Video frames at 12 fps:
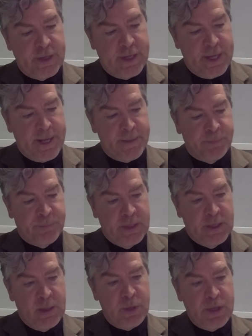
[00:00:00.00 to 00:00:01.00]

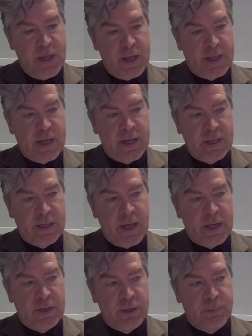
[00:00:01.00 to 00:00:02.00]
But yeah,
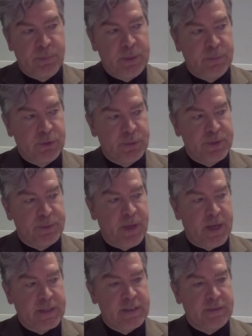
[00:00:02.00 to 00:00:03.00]
getting other people's
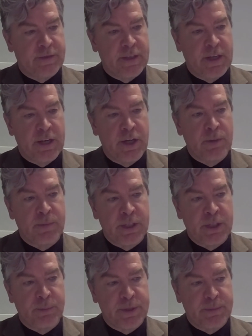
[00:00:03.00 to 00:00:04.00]
perspective and
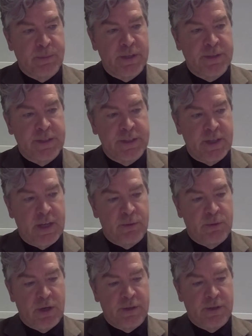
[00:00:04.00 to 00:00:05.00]
opening up, as Martin said,
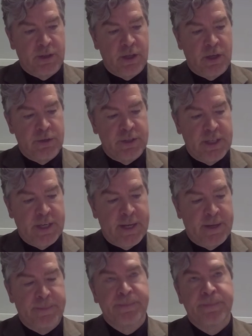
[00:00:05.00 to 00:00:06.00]
rather than closing
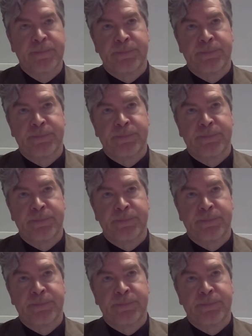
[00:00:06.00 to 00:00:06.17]
down.